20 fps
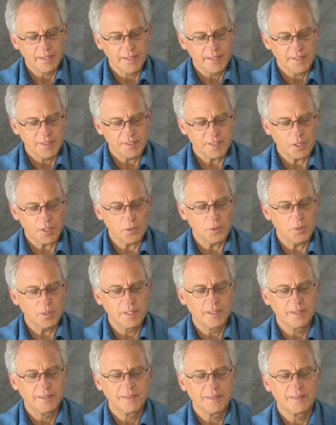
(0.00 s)

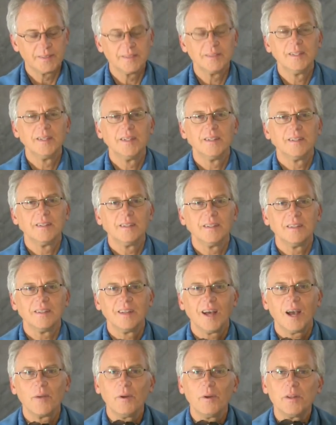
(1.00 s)
So
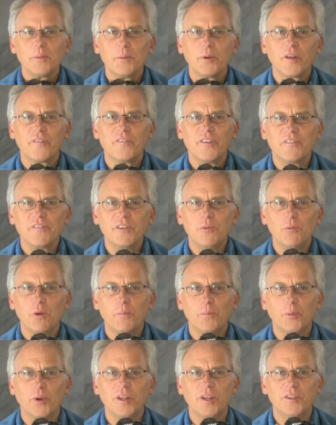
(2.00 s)
I wanted to put a
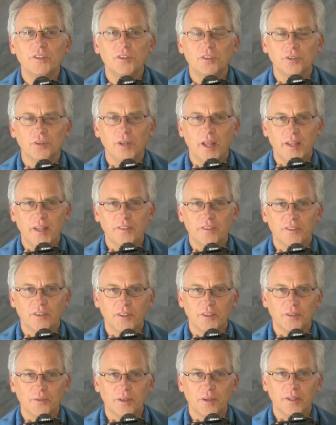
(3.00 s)
fifty-one point two lens
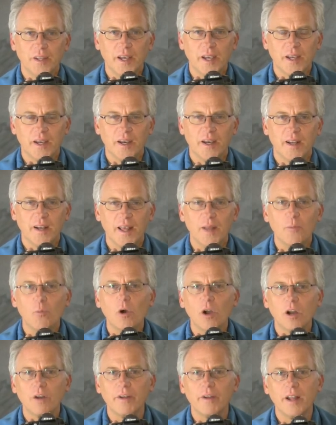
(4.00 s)
onto a Nikon and
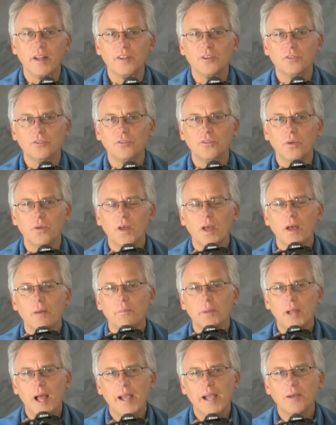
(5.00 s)
walk around and do
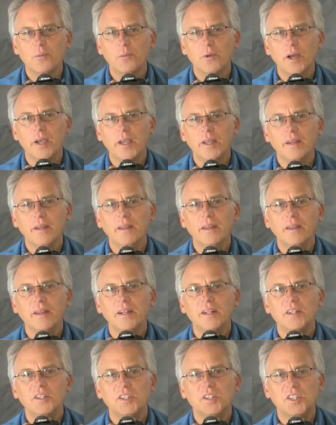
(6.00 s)
black and white
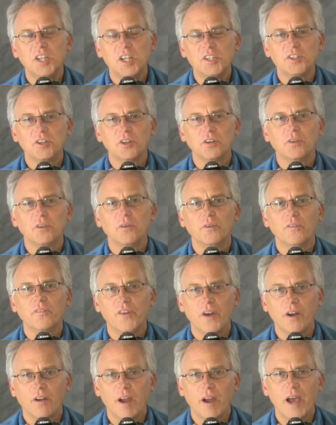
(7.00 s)
digital
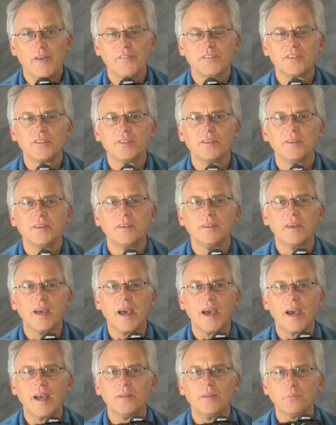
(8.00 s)
photographs
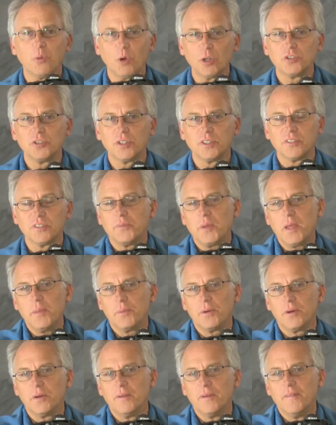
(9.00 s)
and portraits of
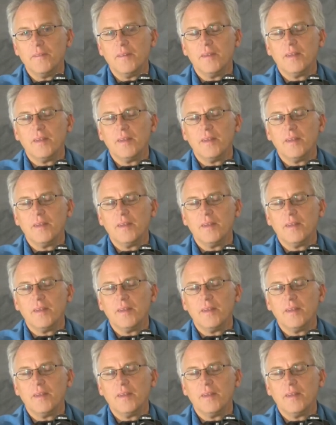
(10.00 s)
people